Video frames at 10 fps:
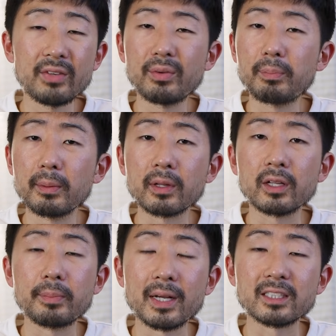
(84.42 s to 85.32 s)
even
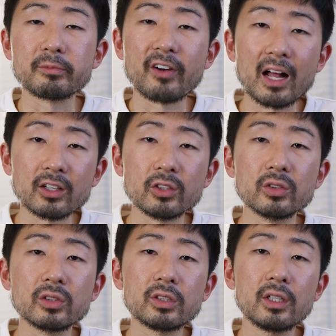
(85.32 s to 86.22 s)
biblically based
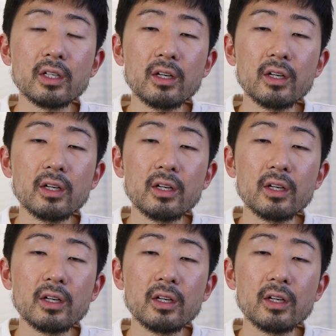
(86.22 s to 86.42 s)
values,